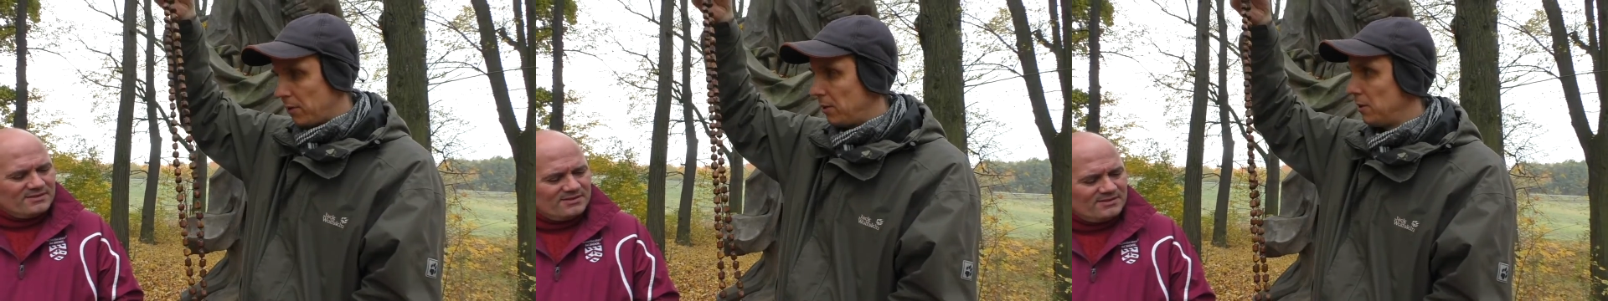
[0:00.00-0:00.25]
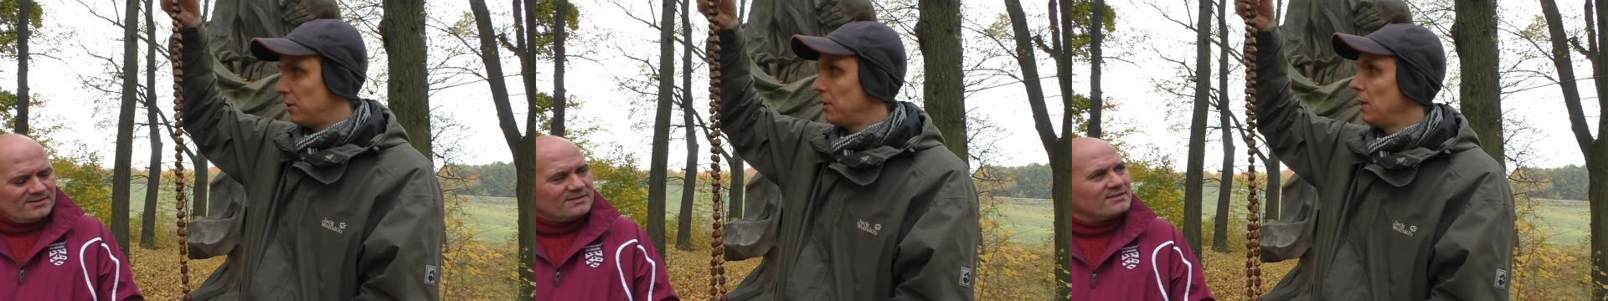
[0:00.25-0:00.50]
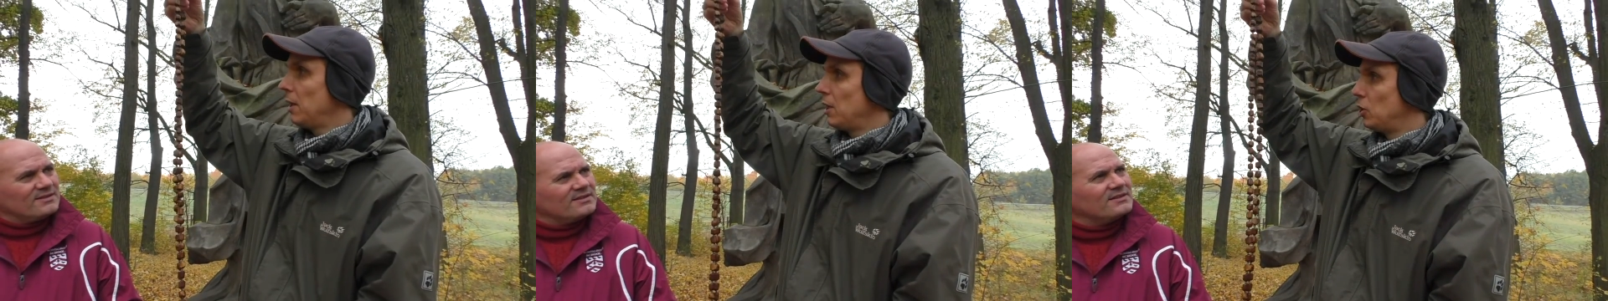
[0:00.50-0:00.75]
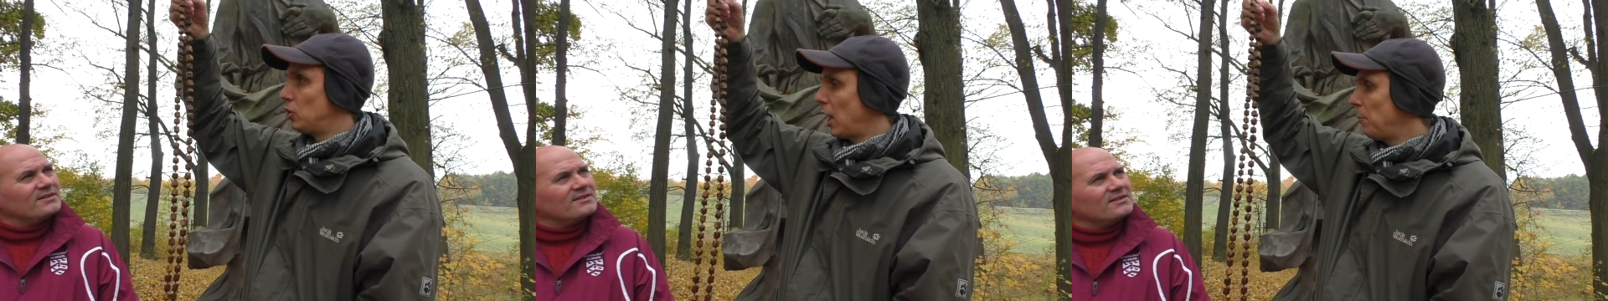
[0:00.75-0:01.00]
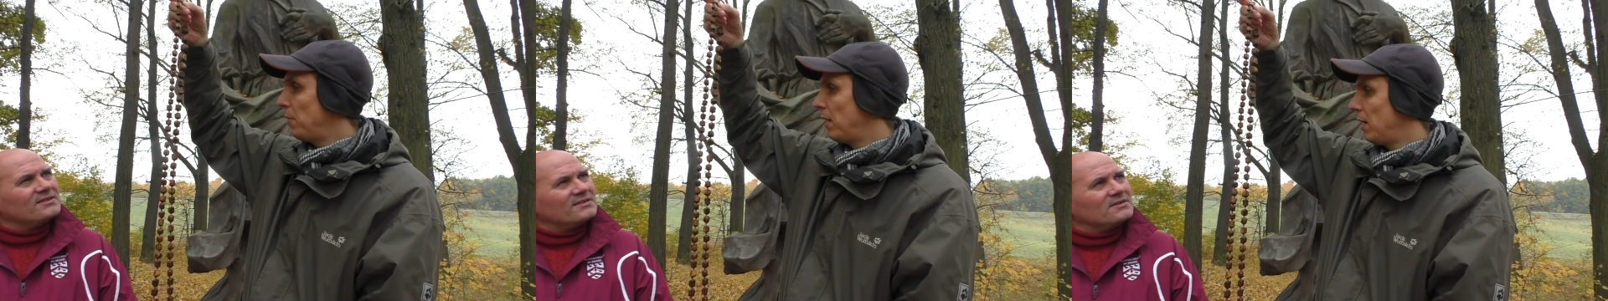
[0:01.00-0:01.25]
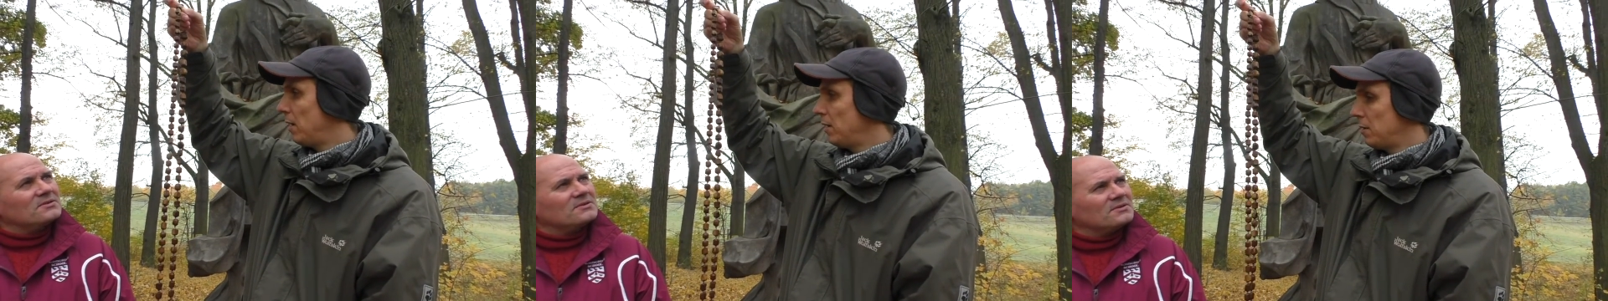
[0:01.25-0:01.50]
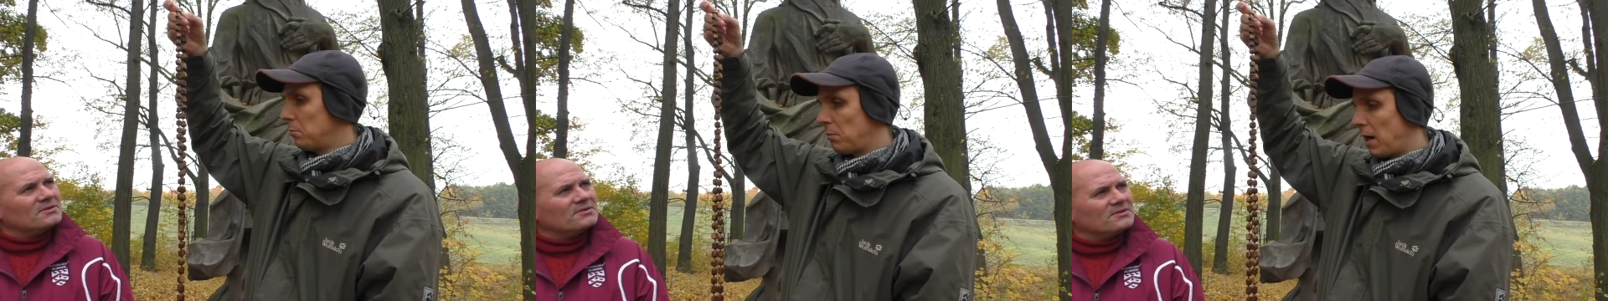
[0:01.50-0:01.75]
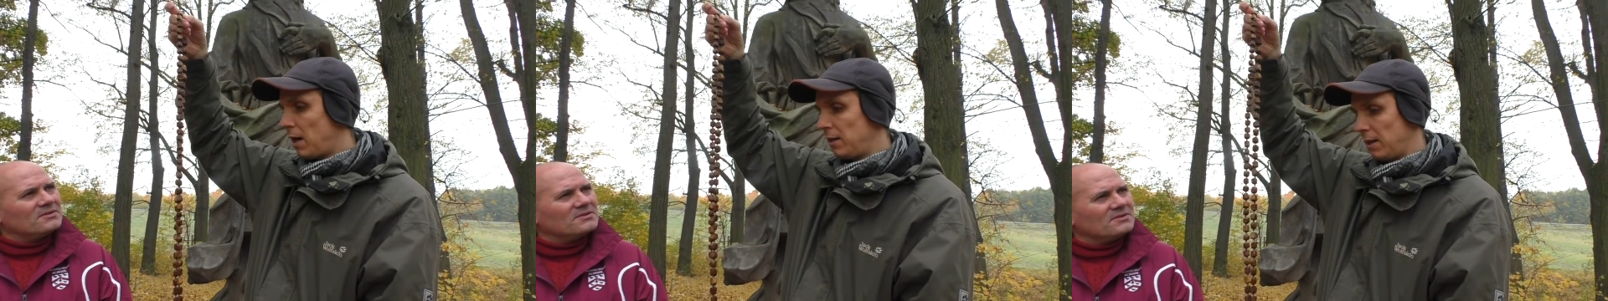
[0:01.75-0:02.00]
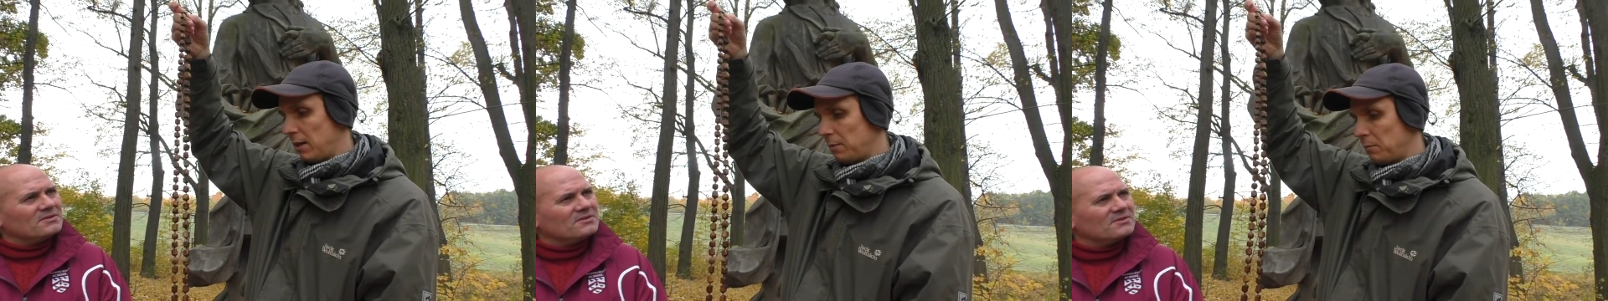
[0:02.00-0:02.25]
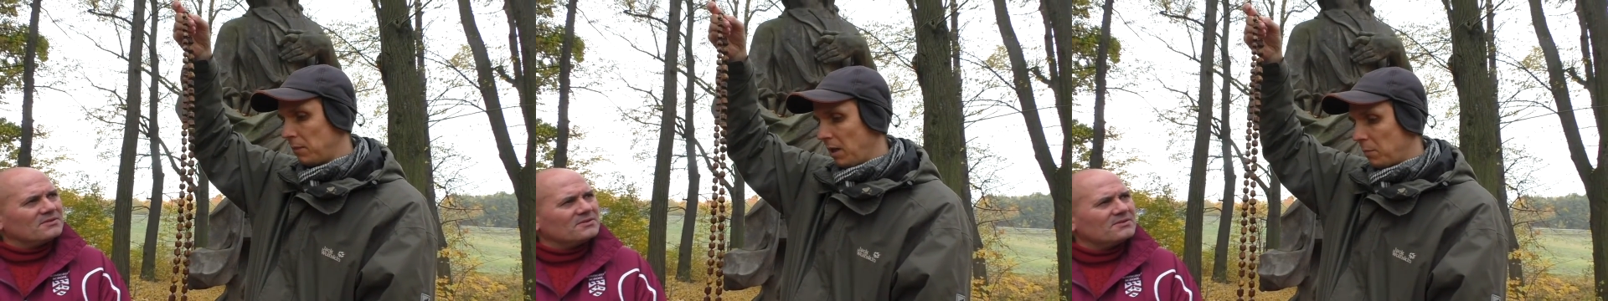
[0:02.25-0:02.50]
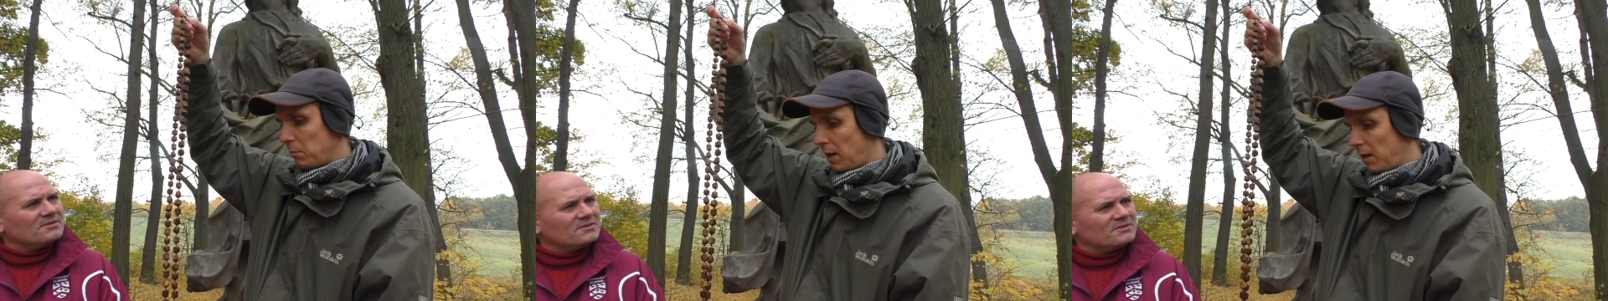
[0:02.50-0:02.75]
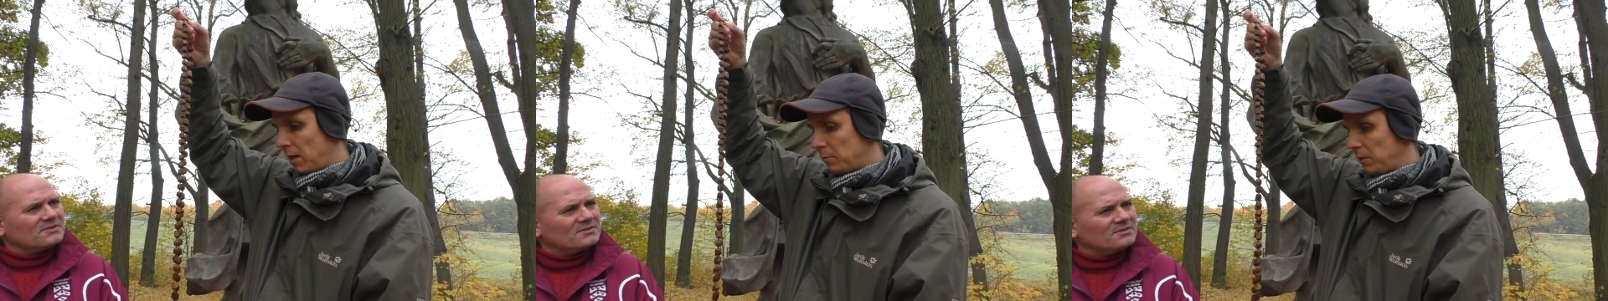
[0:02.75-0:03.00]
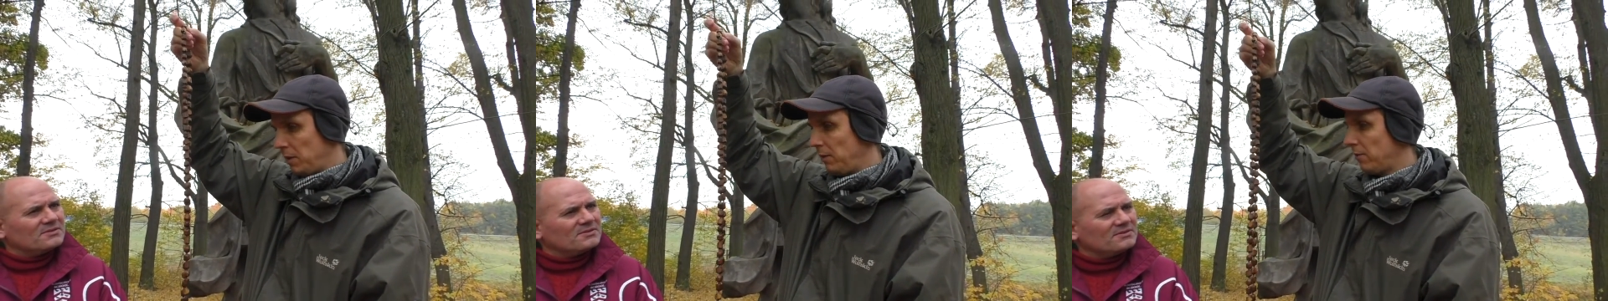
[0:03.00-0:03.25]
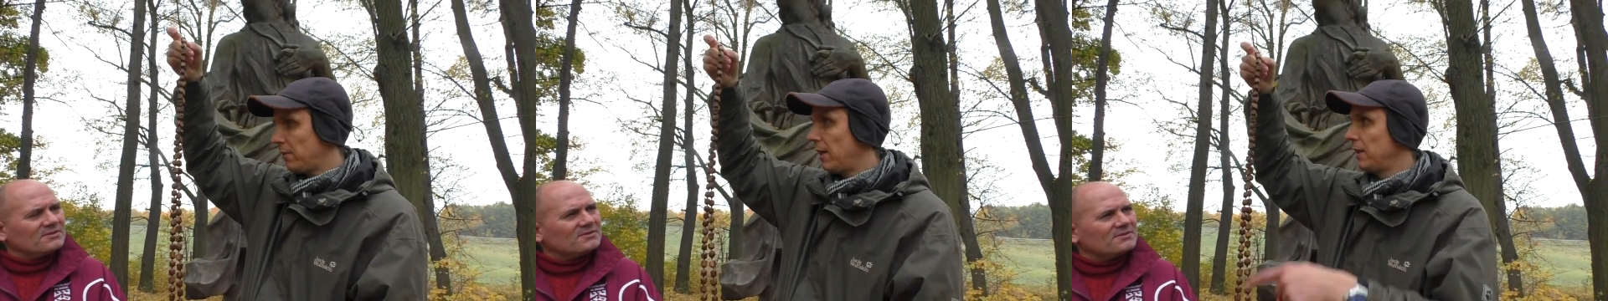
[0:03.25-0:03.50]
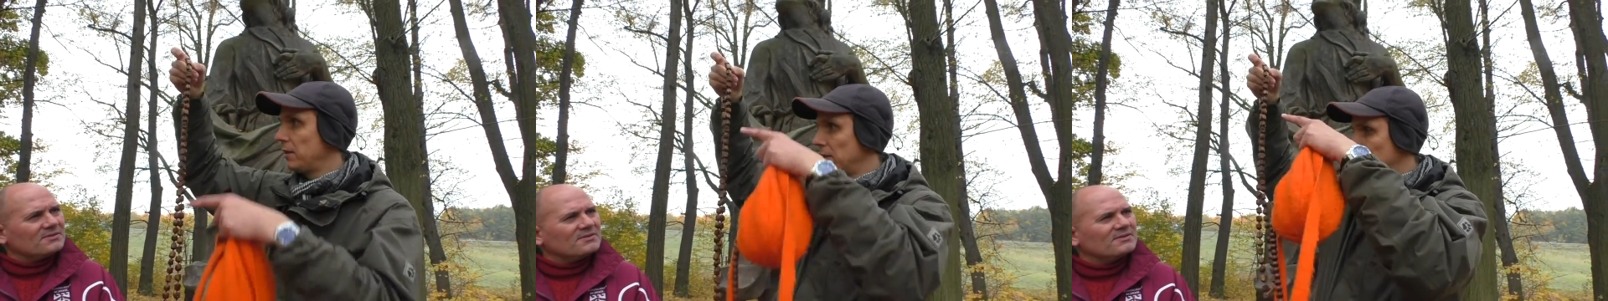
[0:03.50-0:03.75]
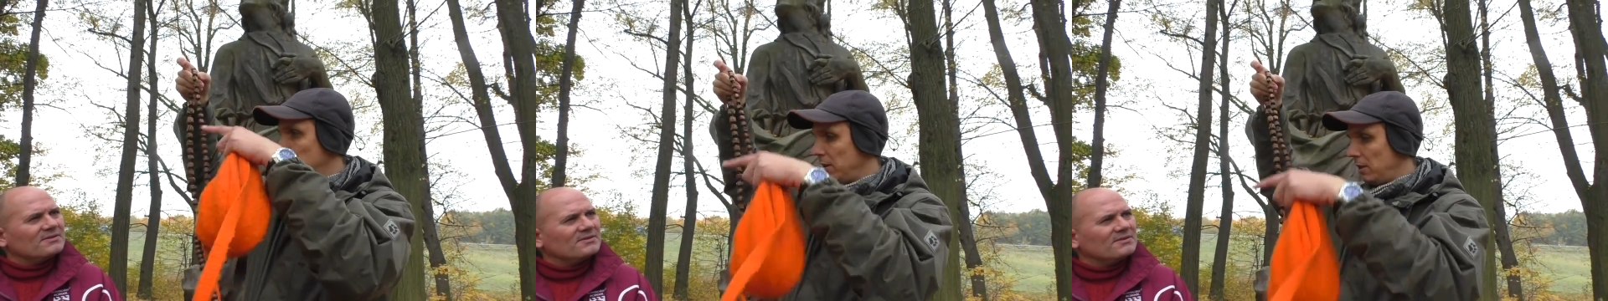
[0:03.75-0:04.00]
Speaker 1: a uh, japa mala. Mala means like a